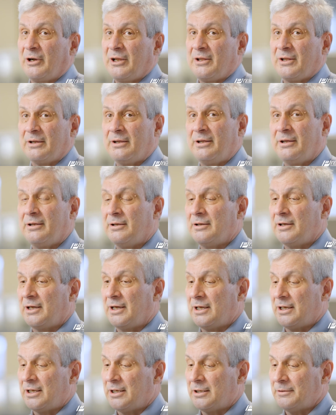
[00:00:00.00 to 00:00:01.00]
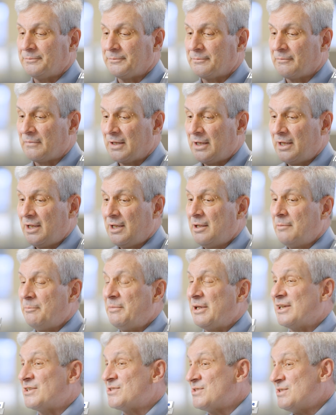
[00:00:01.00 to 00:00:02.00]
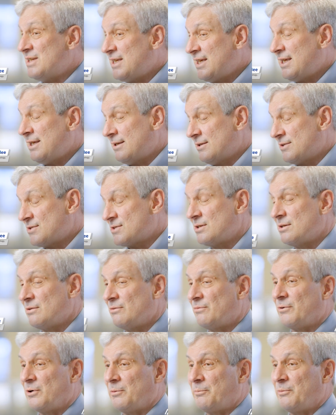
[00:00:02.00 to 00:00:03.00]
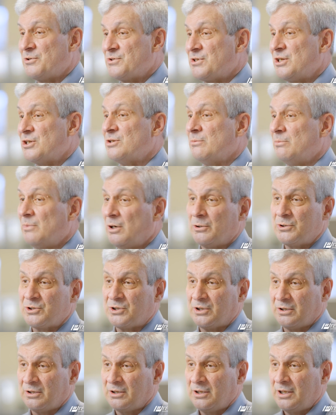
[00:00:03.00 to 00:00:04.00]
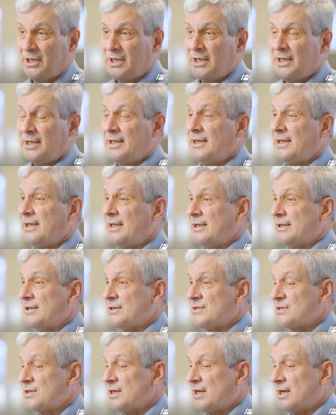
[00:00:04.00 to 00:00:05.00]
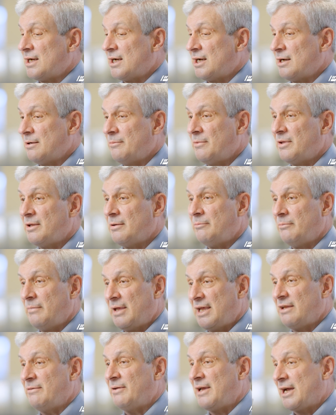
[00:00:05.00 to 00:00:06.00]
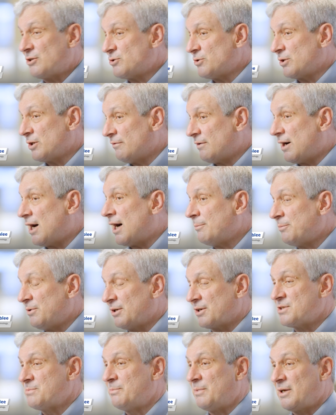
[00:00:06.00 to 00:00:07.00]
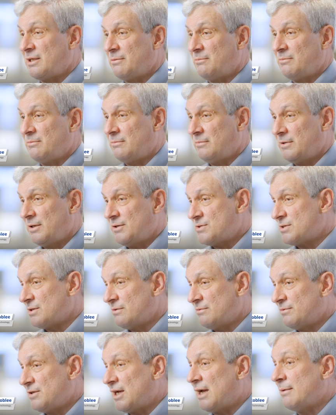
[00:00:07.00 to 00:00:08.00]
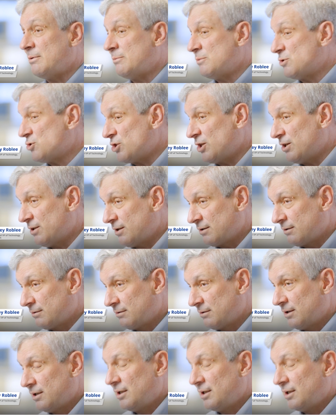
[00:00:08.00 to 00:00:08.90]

one of the um, biggest needs for precision motion is uh, manufacturing of optics by the means of diamond machining.